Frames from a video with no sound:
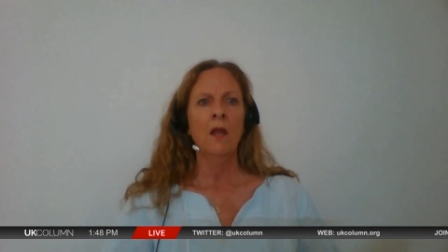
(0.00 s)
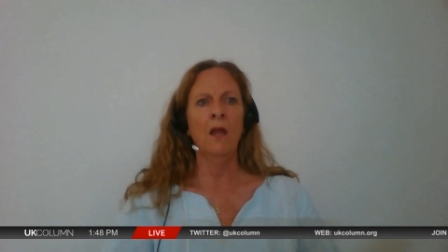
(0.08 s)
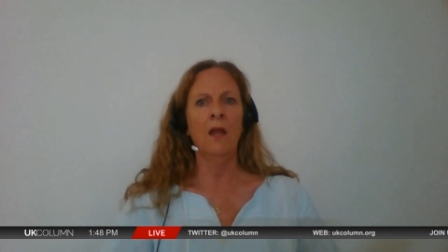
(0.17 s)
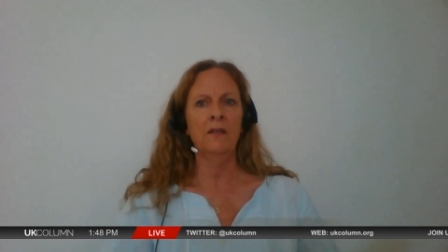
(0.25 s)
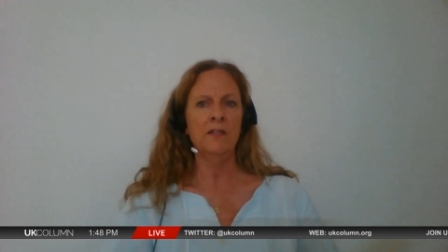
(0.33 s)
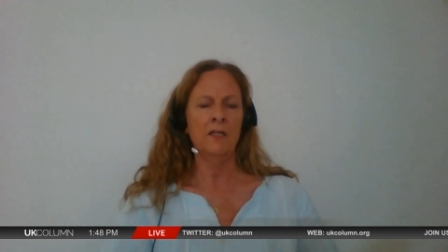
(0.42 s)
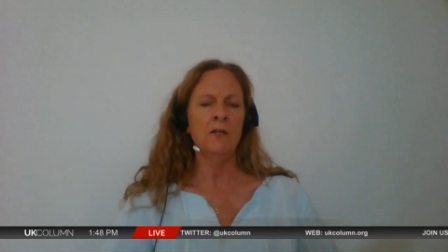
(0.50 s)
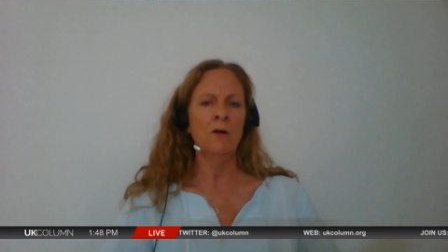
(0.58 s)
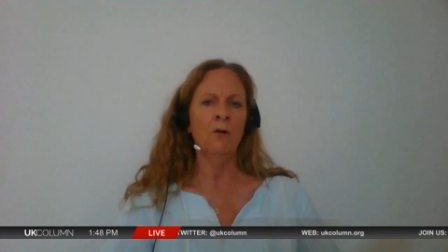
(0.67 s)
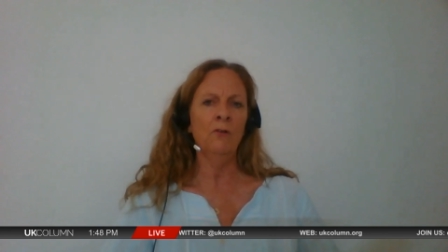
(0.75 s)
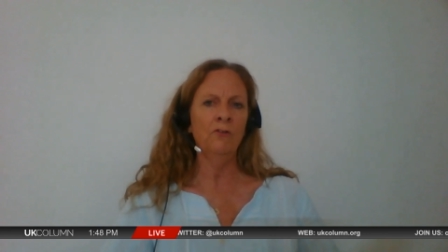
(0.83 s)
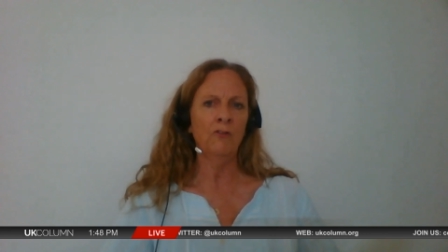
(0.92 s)
And he
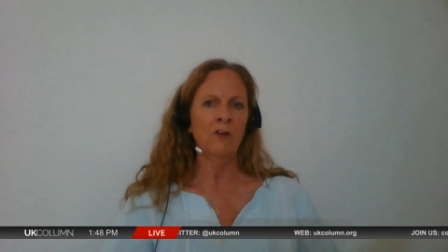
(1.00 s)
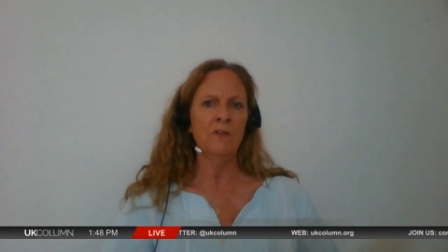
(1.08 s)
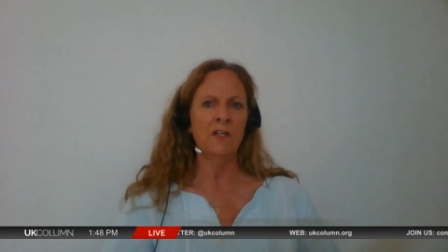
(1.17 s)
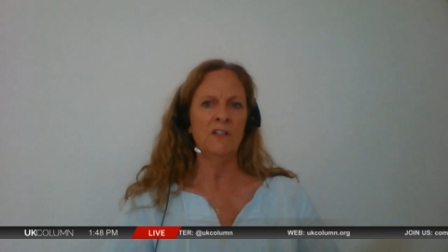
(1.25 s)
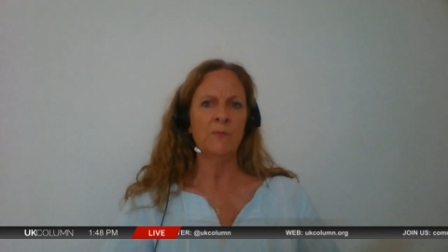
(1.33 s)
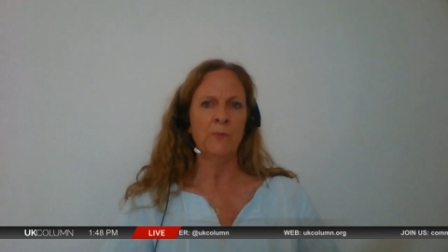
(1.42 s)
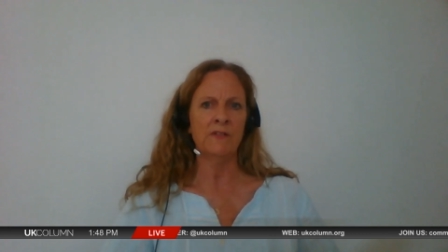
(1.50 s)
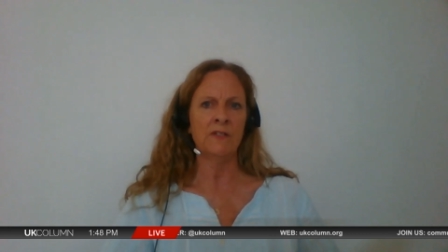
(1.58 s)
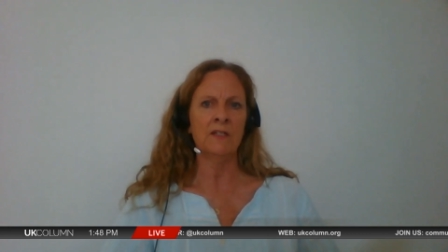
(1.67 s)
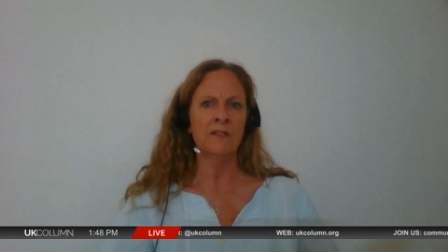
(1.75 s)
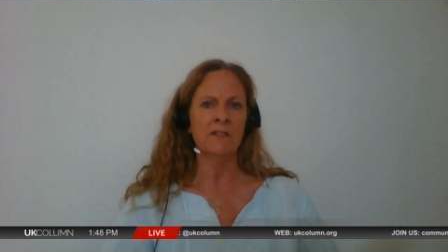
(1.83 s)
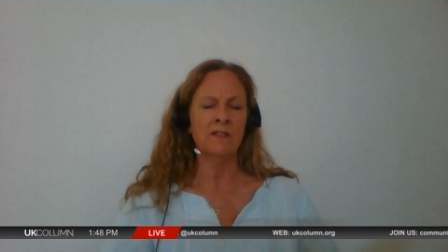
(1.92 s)
also needs
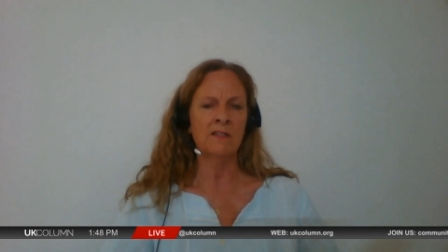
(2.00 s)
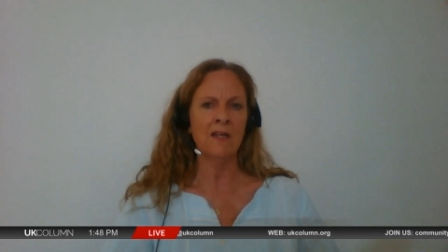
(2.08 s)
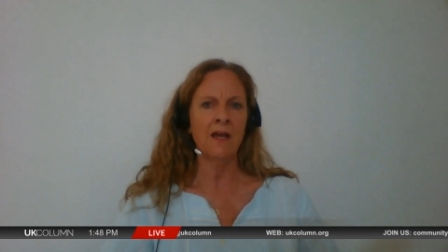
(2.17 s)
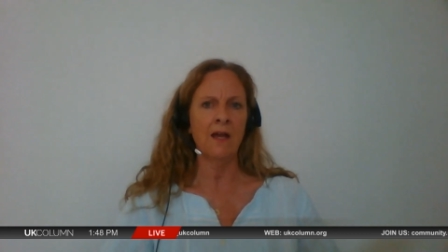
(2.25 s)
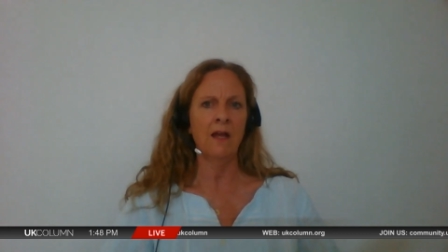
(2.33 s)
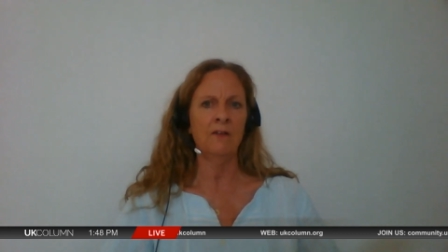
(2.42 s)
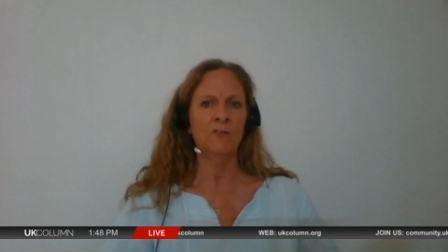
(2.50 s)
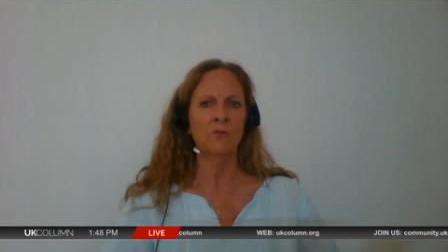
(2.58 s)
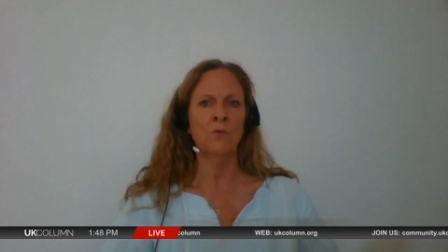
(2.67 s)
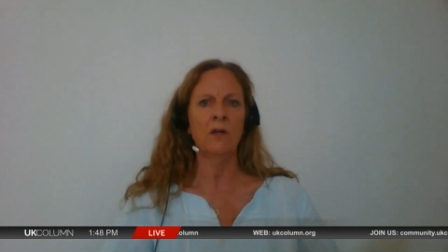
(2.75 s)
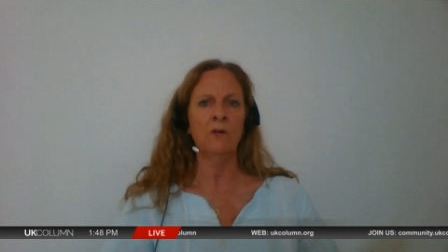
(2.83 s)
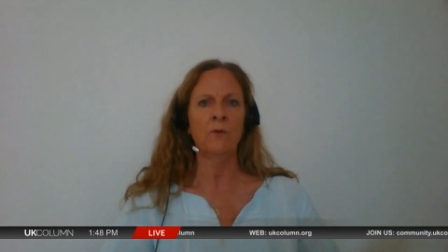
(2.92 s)
President Assad to
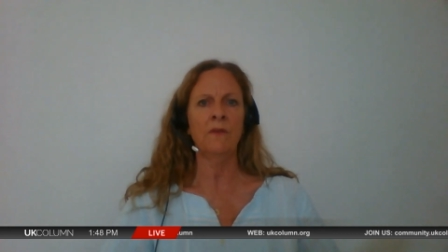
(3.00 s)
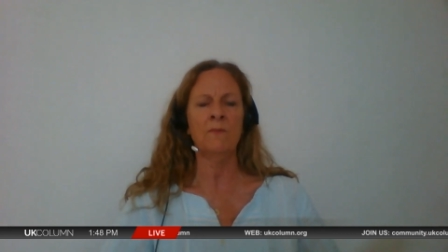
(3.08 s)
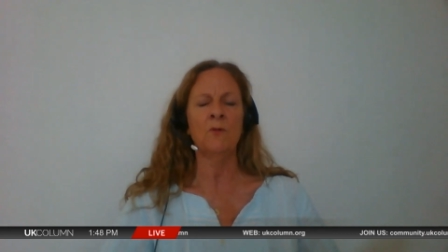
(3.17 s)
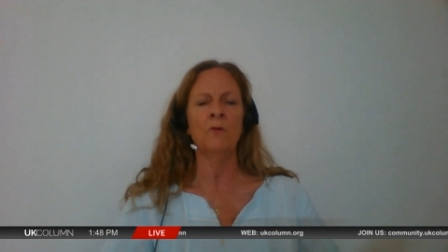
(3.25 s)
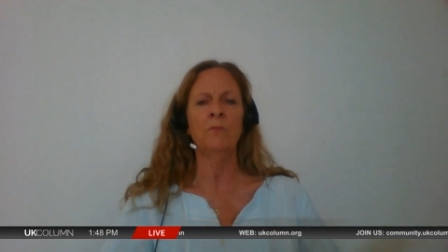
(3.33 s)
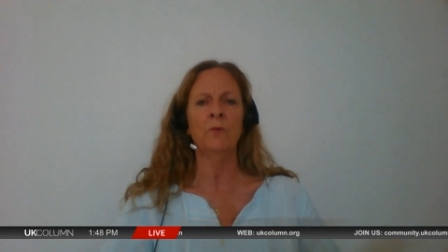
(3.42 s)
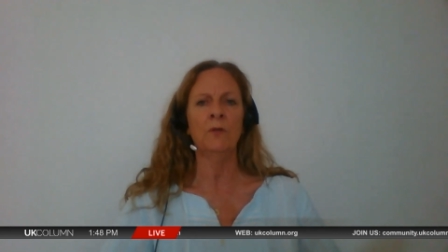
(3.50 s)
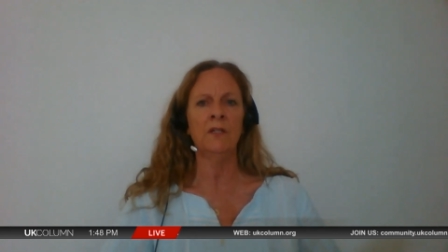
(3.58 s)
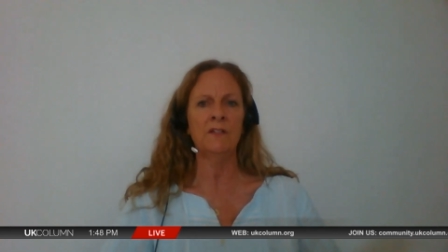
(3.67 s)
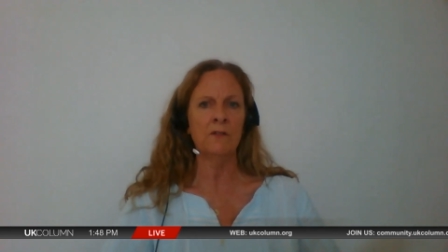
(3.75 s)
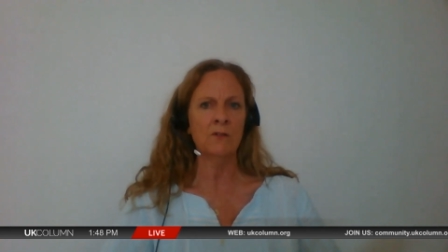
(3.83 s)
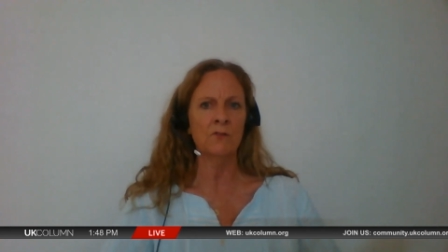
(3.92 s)
work with him on
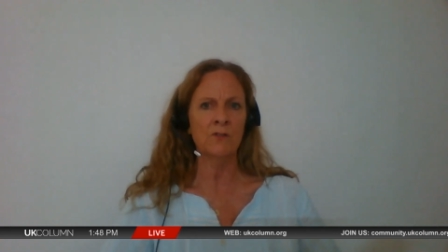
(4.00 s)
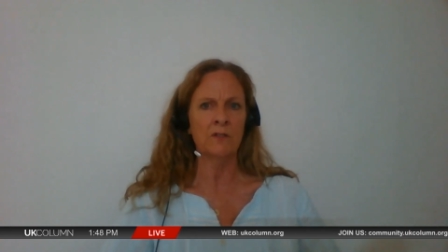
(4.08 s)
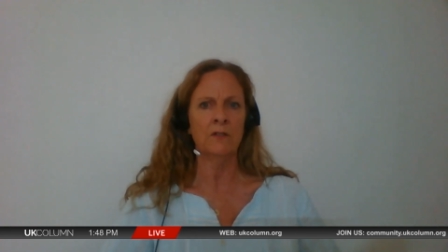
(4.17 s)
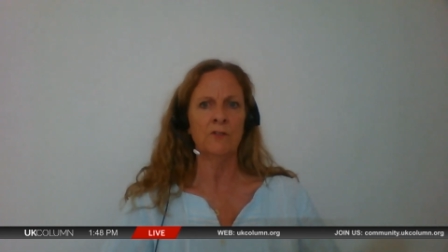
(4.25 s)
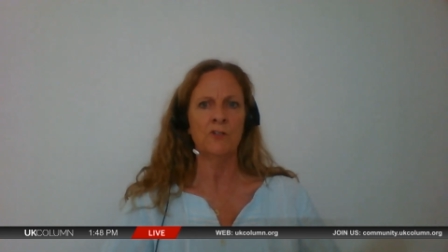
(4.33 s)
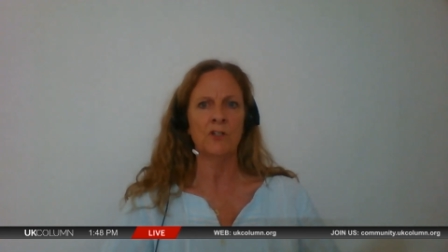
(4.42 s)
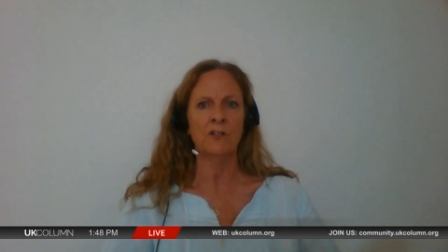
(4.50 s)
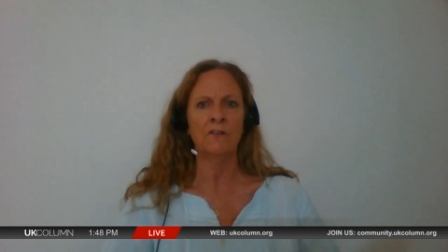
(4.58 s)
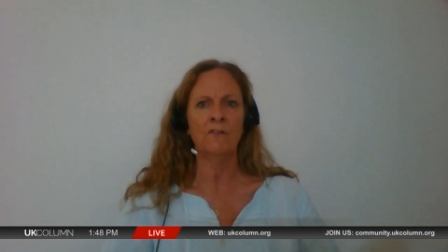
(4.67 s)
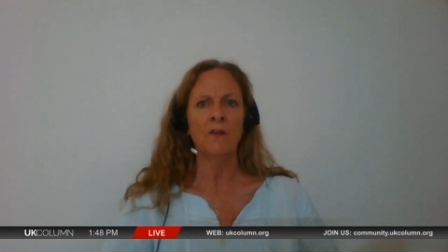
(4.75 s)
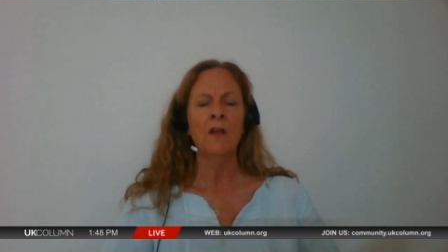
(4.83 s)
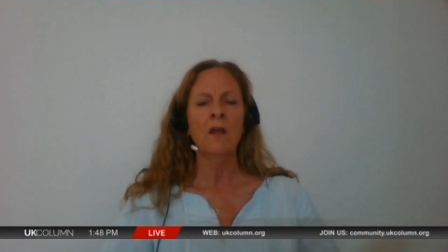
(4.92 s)
political
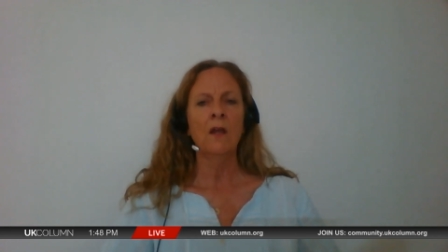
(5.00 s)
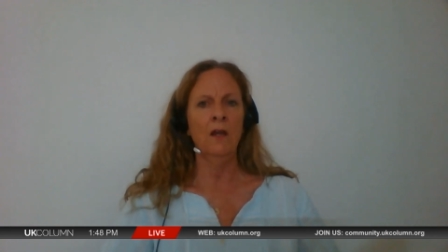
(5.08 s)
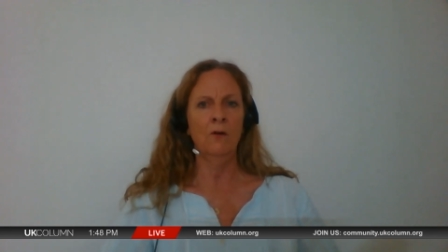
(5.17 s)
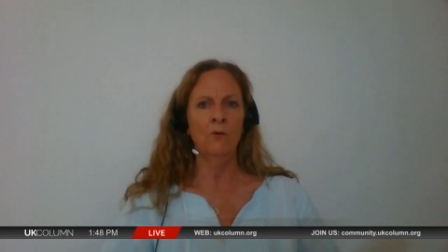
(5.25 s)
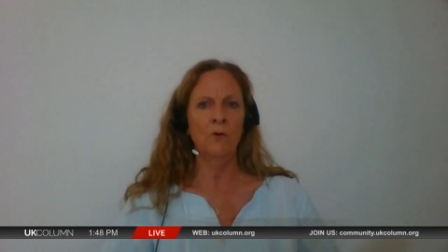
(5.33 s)
solutions in